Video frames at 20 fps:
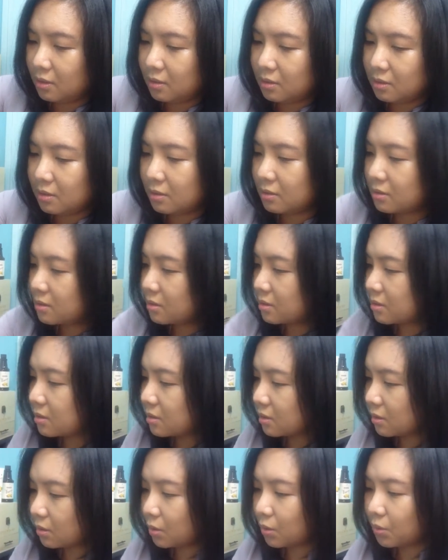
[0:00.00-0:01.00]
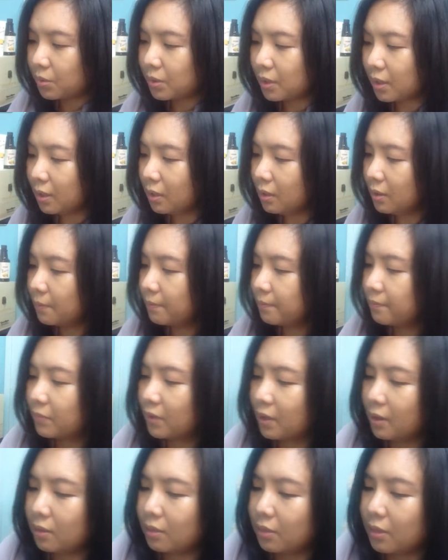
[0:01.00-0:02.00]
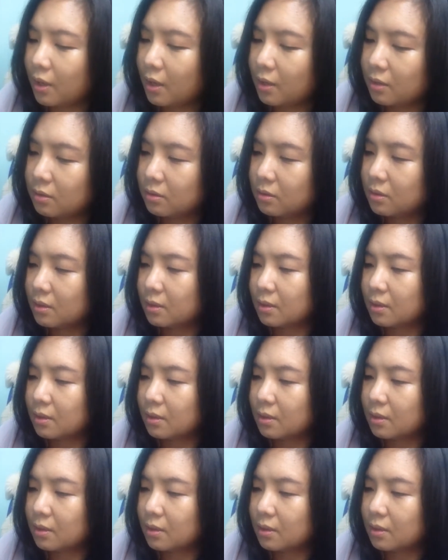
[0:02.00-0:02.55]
it is still okay and then